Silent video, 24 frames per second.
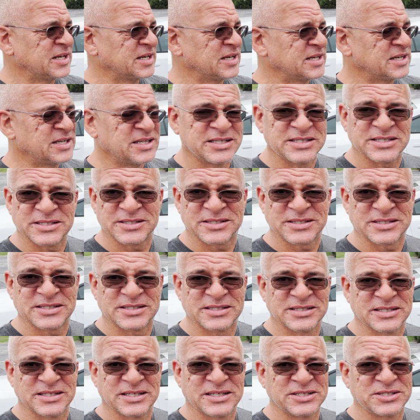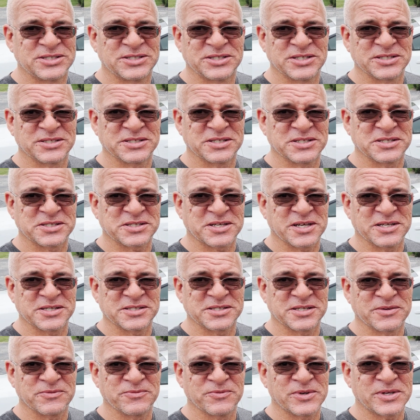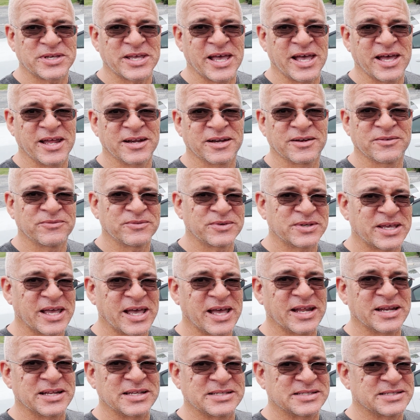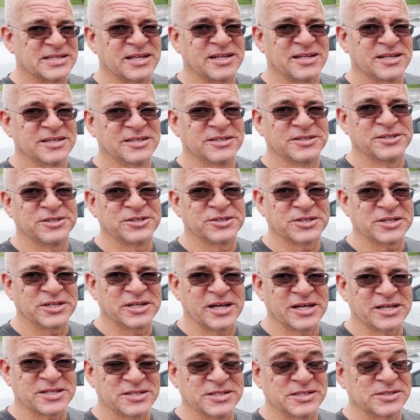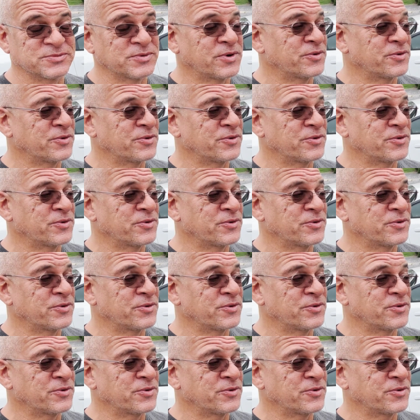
It's just disgusting. We can't sell it looking like this.